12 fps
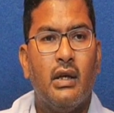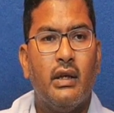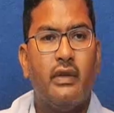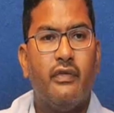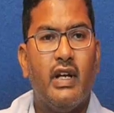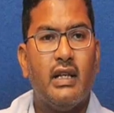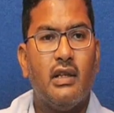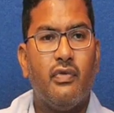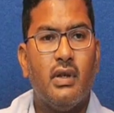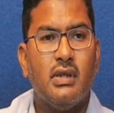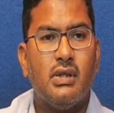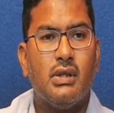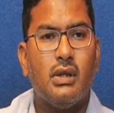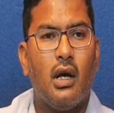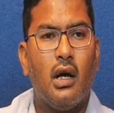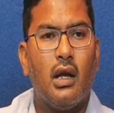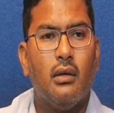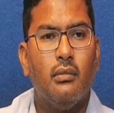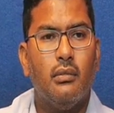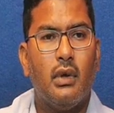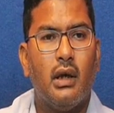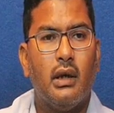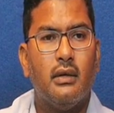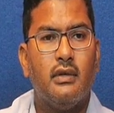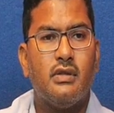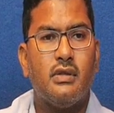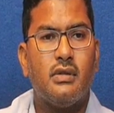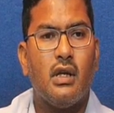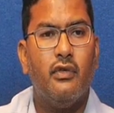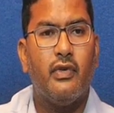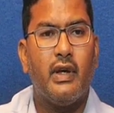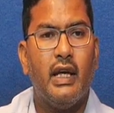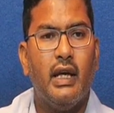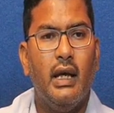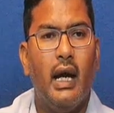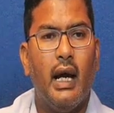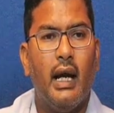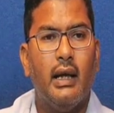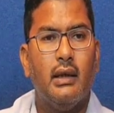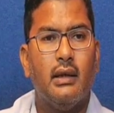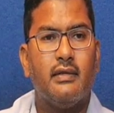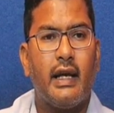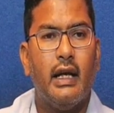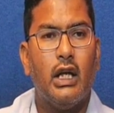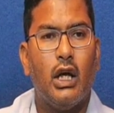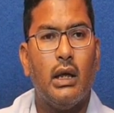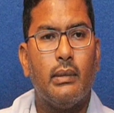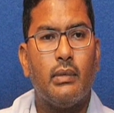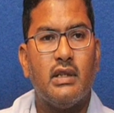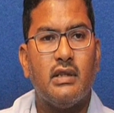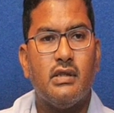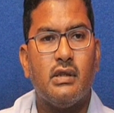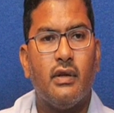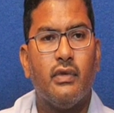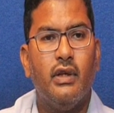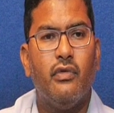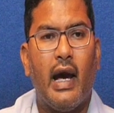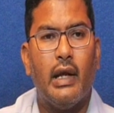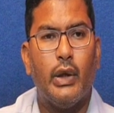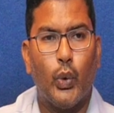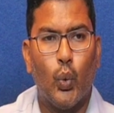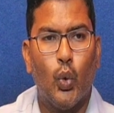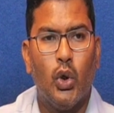is where the first column consists of key and the second column consists of the value.